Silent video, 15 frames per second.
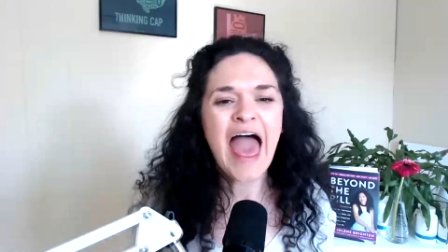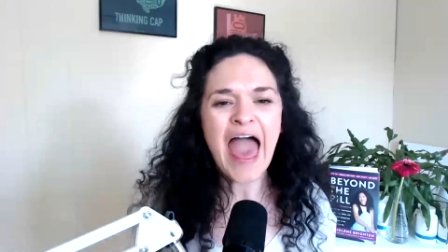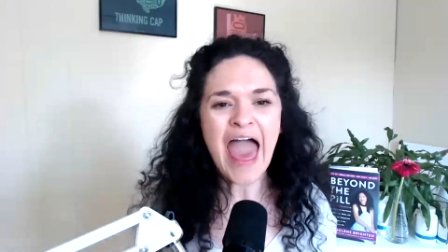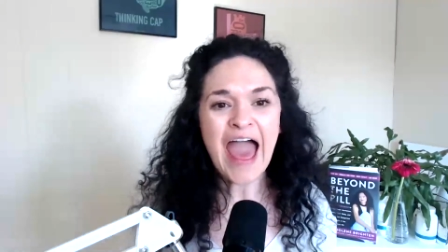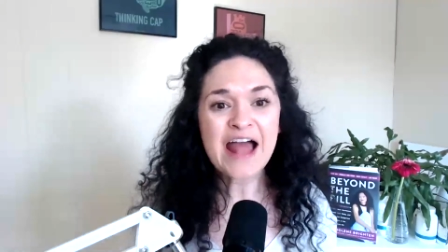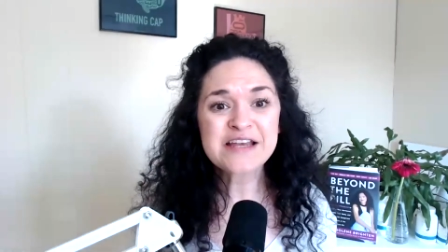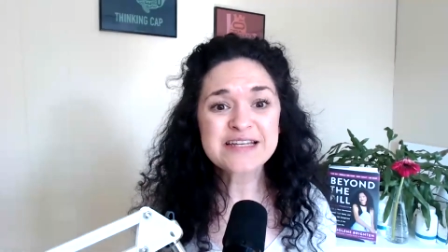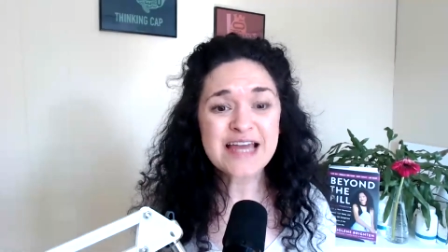
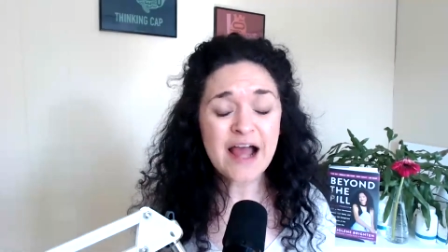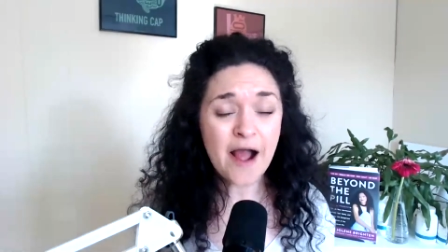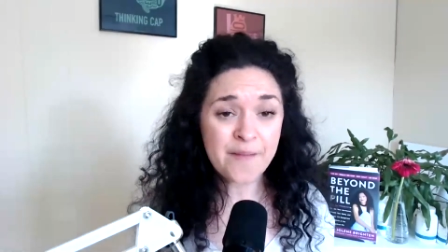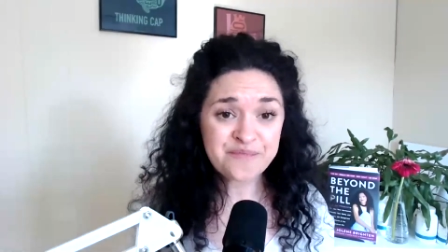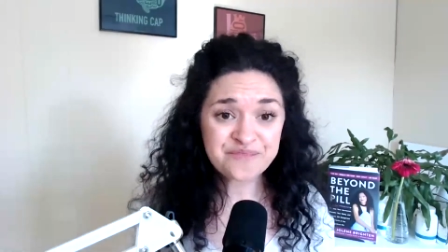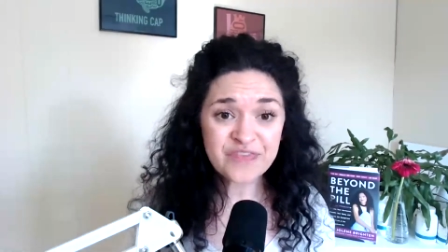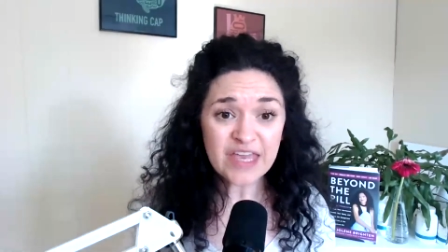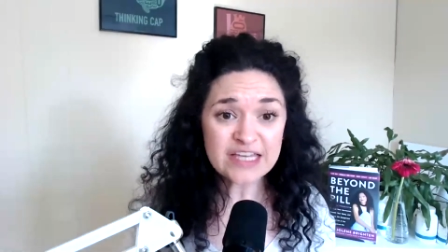and
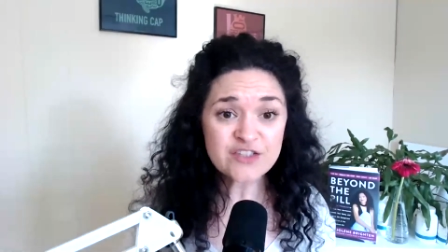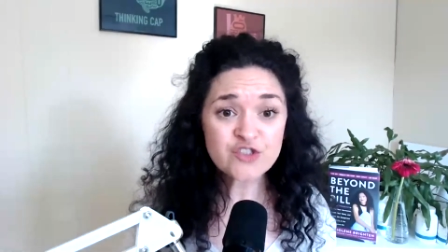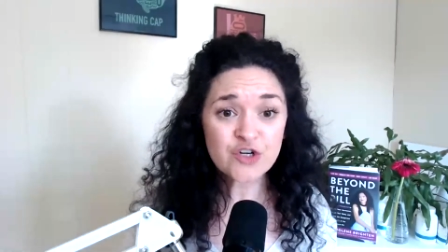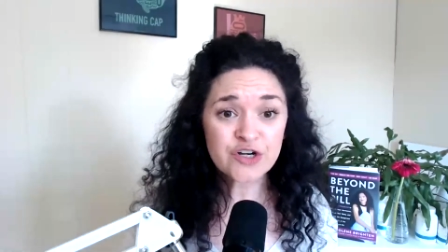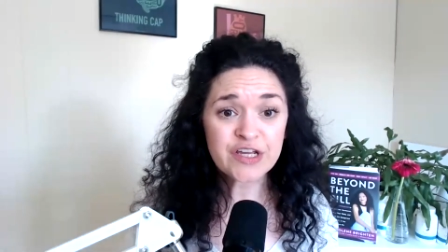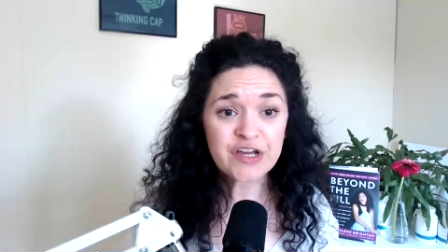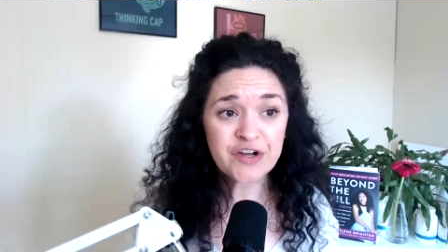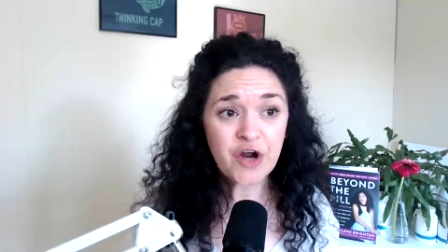
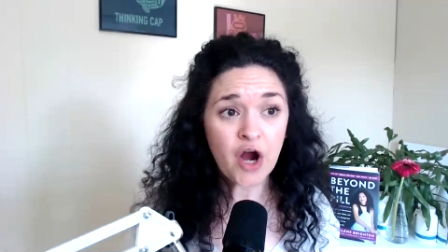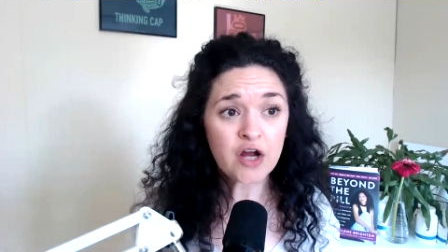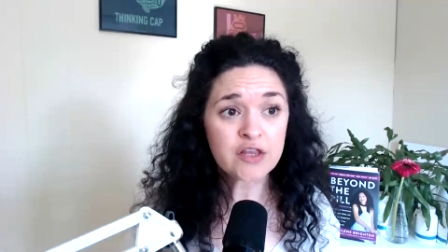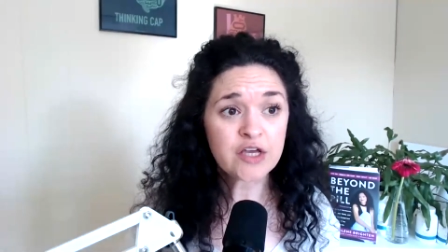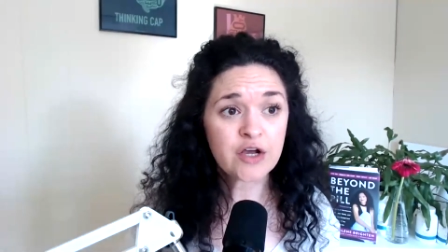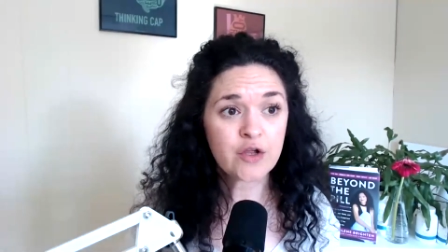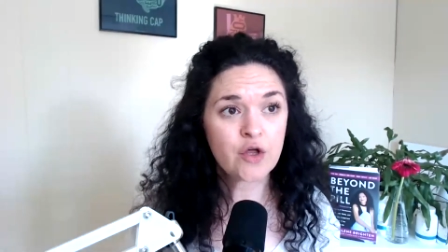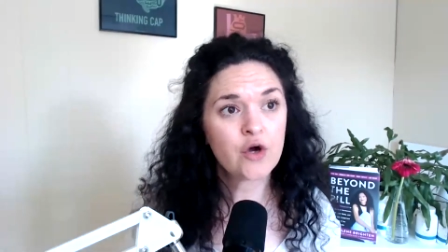inserting a
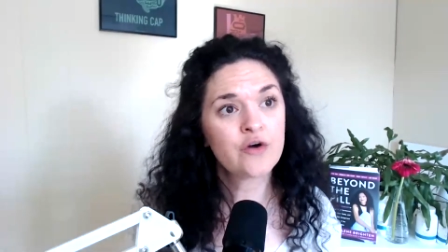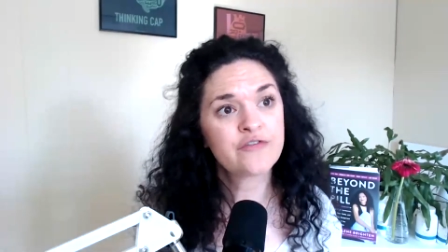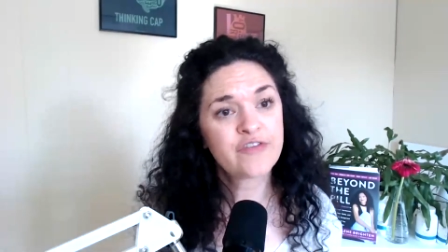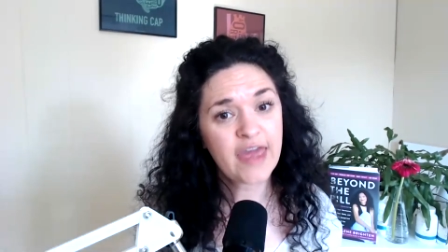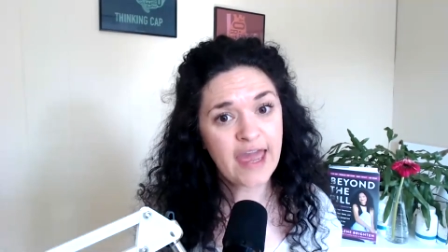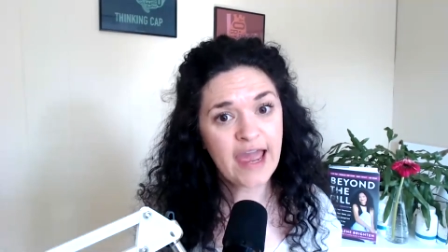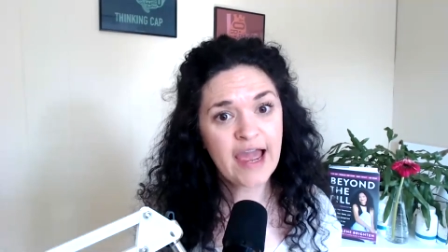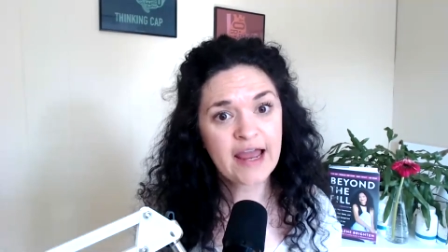garlic clove
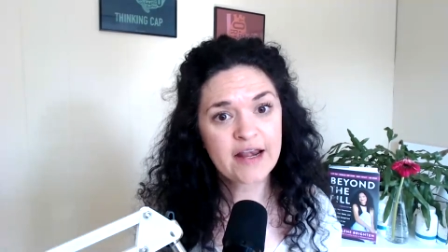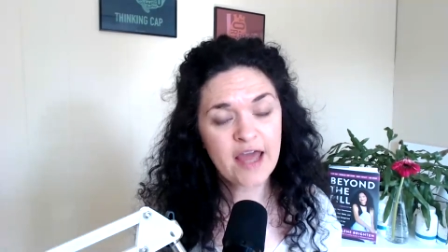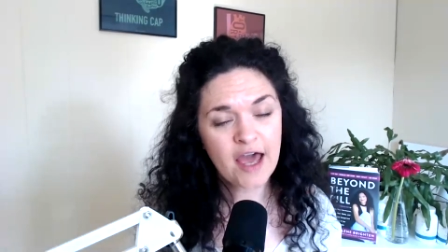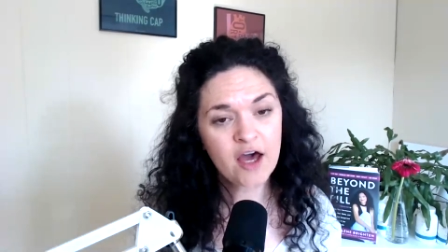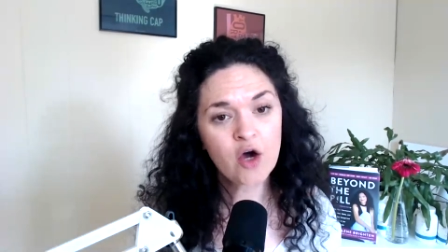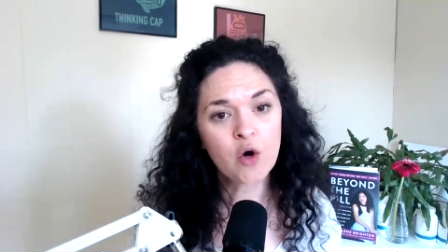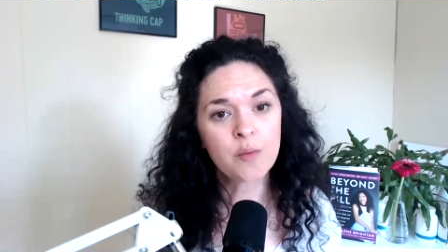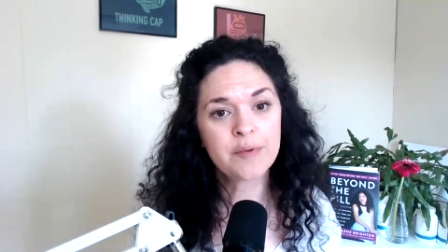can
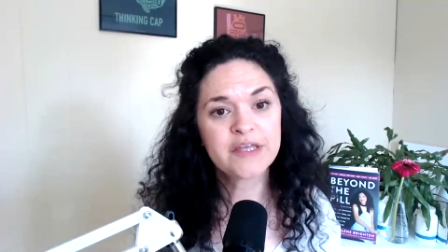help.